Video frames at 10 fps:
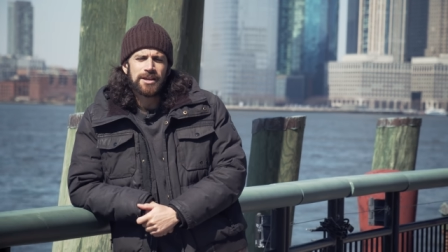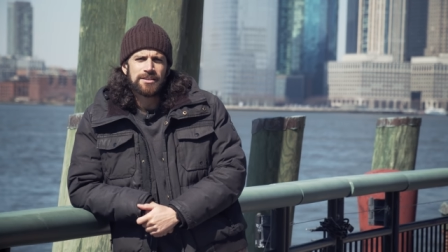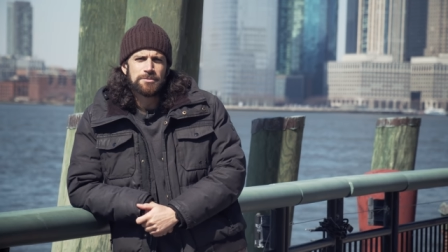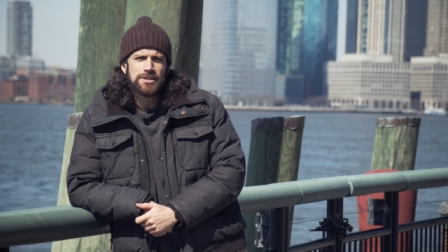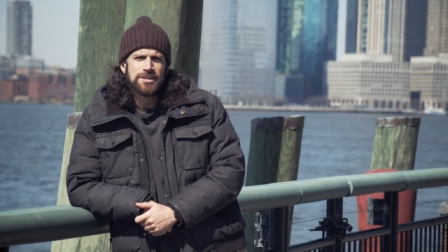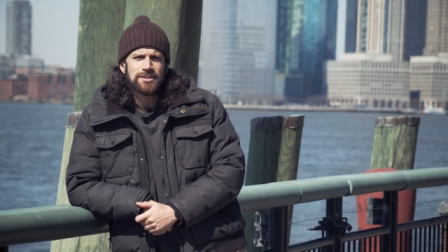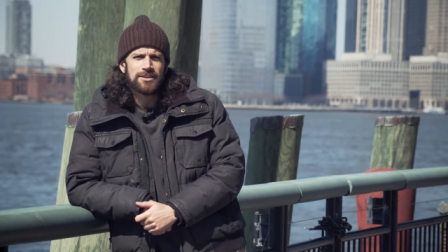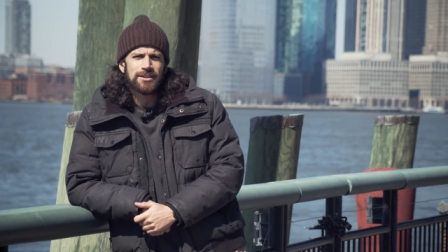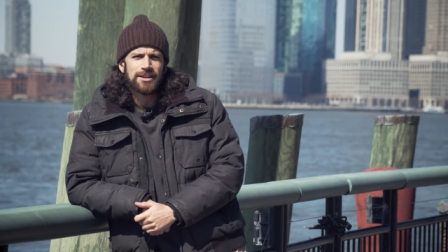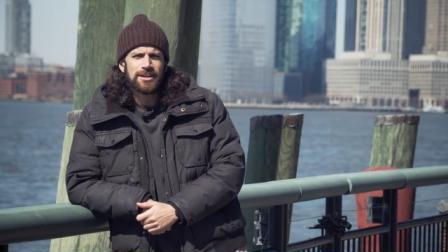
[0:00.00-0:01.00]
get some of these
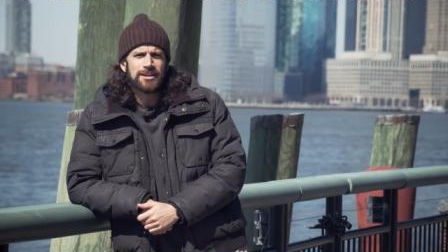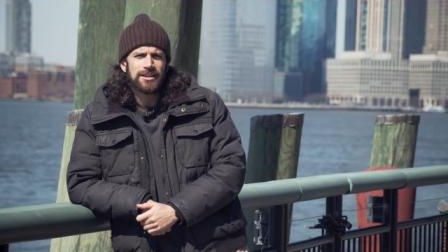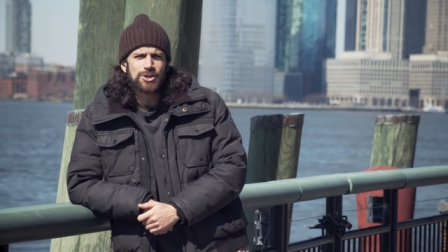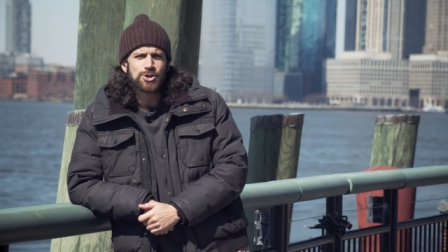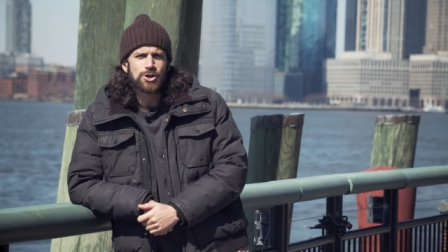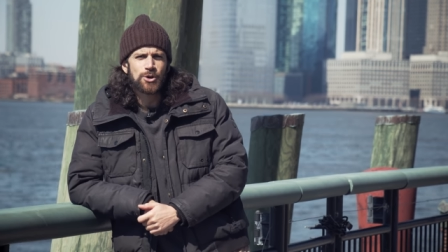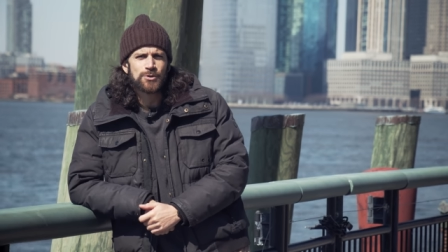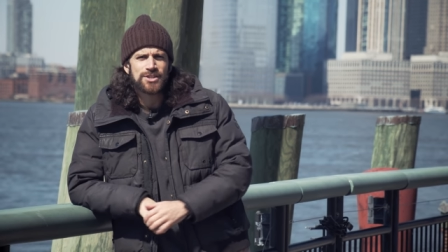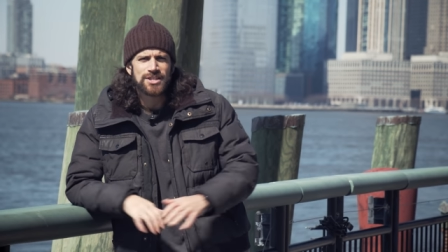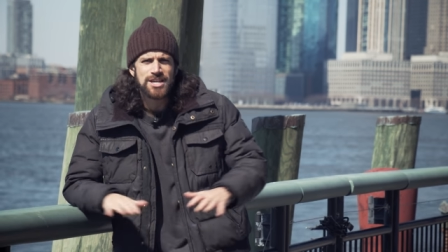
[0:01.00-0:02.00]
little uh, lesser
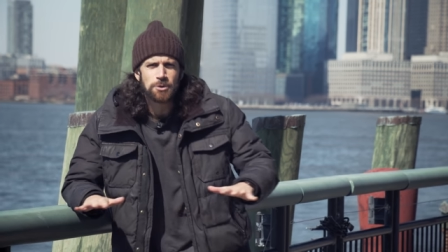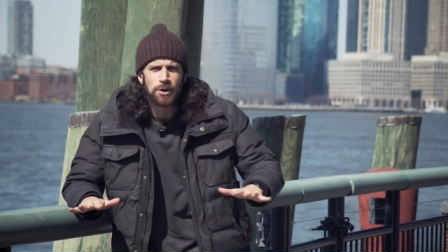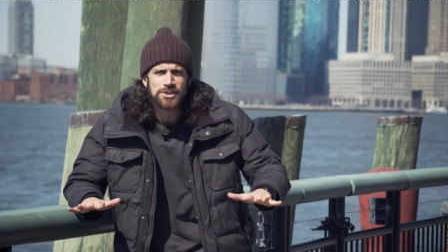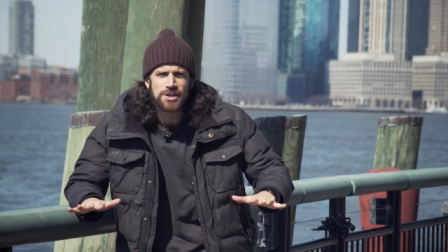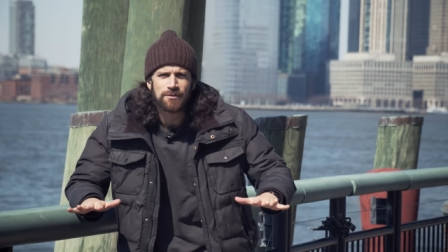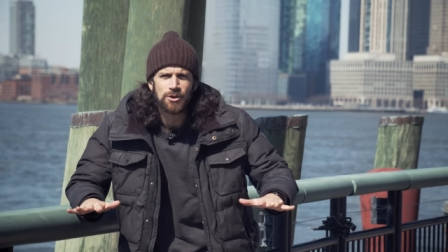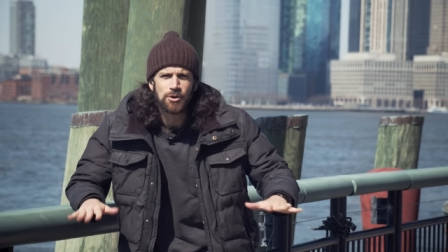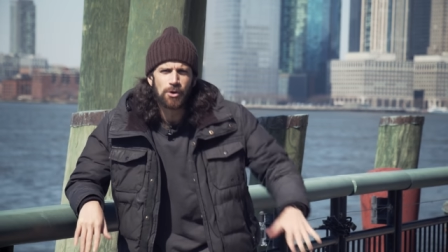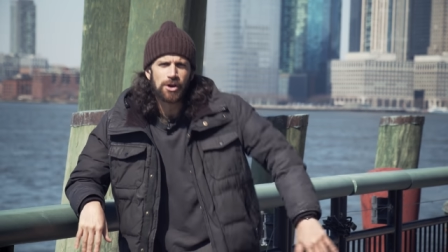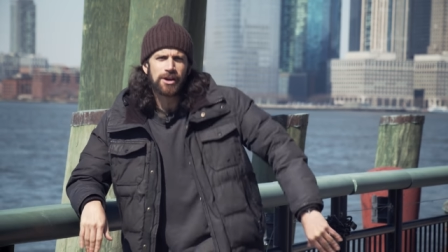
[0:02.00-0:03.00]
known secrets of New
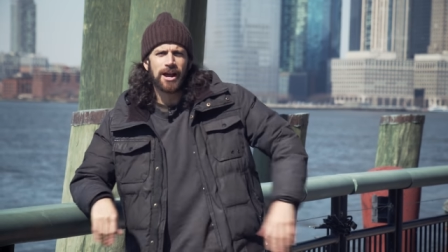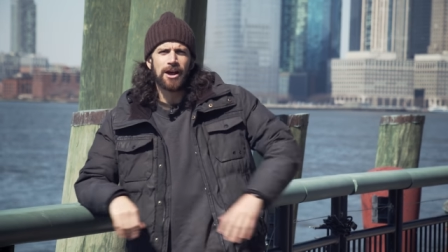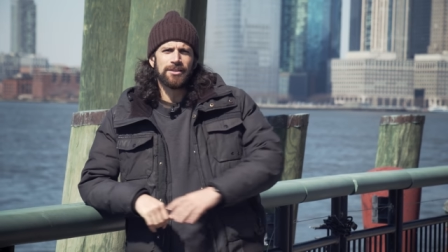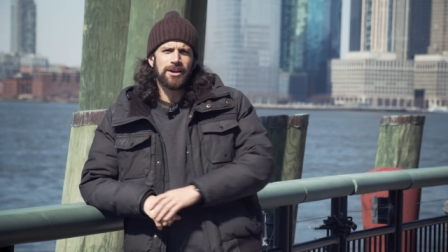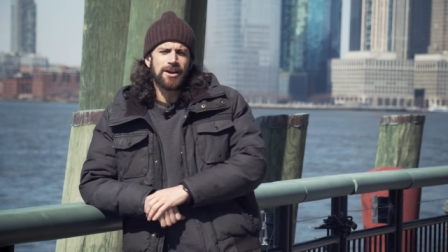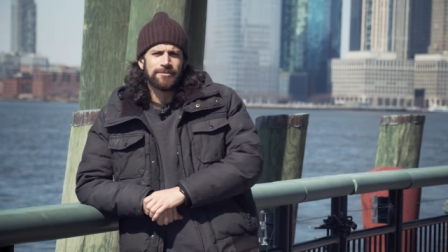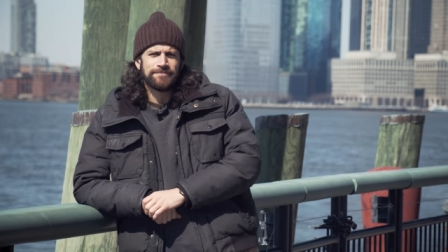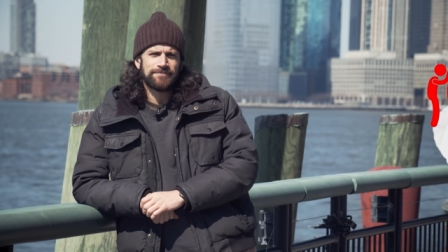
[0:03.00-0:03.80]
York out there?